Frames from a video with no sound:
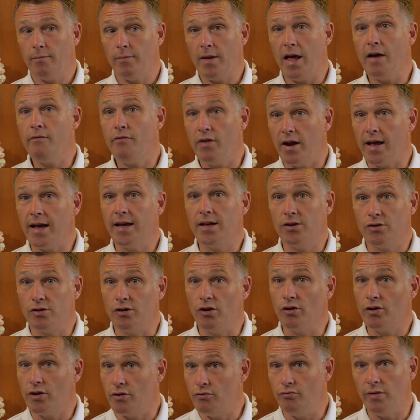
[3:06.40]
everything's
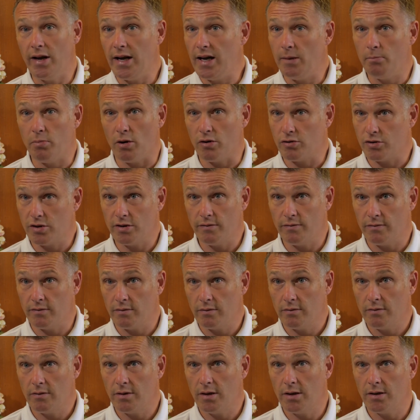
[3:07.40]
looking really positive.
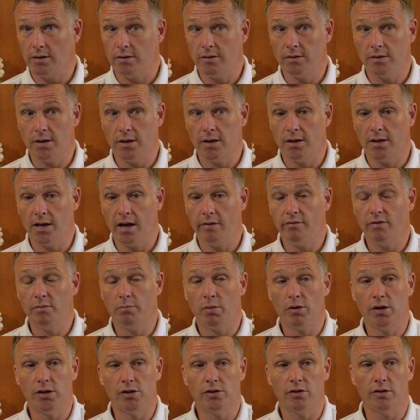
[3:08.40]
And
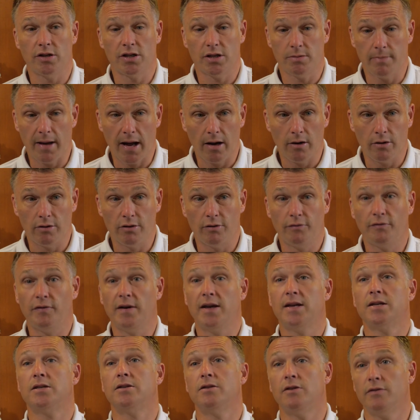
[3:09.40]
everybody's got a smile on their
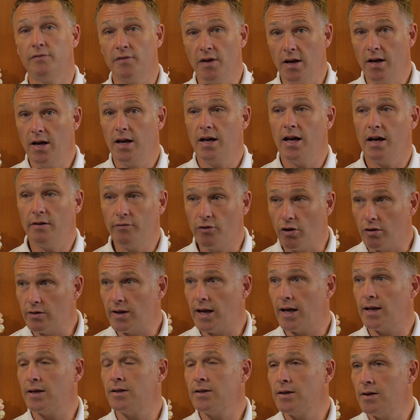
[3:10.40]
face and have got
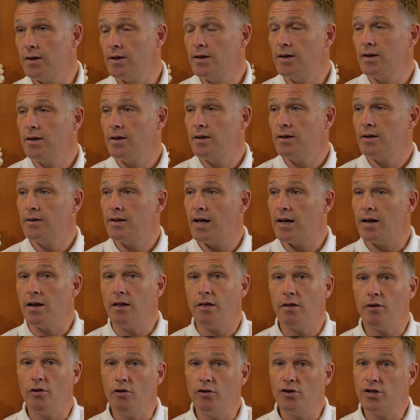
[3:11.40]
that
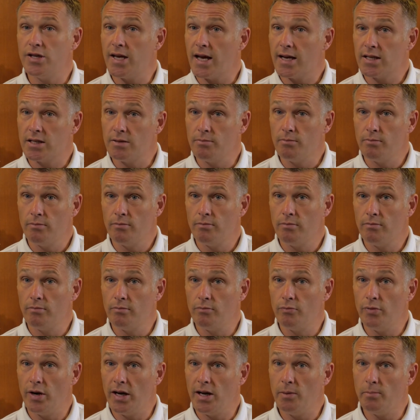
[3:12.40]
enthusiasm
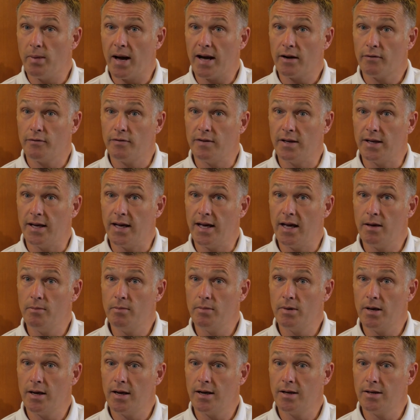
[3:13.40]
really back for the
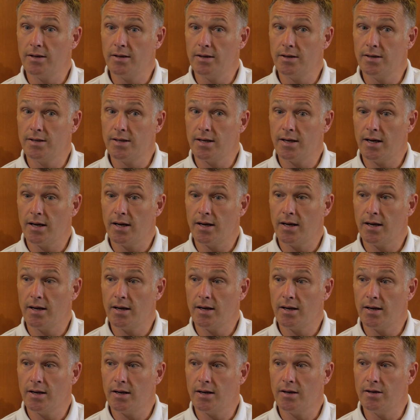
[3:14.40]
game. And
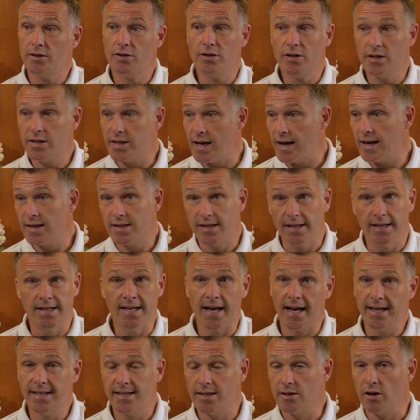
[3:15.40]
as you say, it's
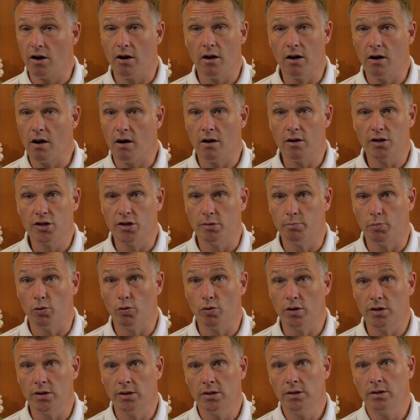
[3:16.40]
ignited our
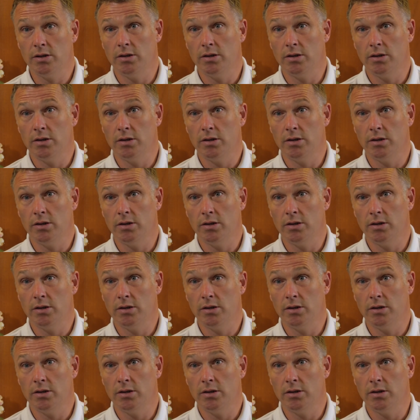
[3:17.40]
support.